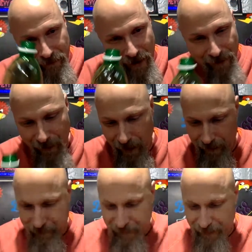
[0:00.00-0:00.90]
My
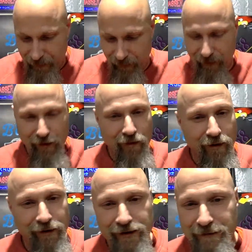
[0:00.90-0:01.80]
thumbs on the
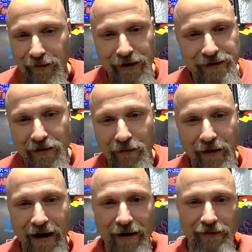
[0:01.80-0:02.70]
corner split so
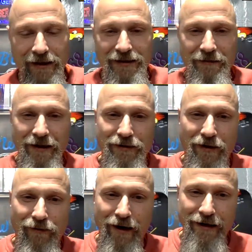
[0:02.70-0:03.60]
bad it was like somebody
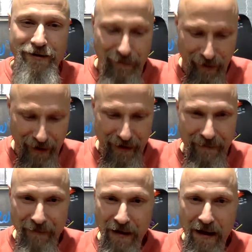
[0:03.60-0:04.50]
took a razor blade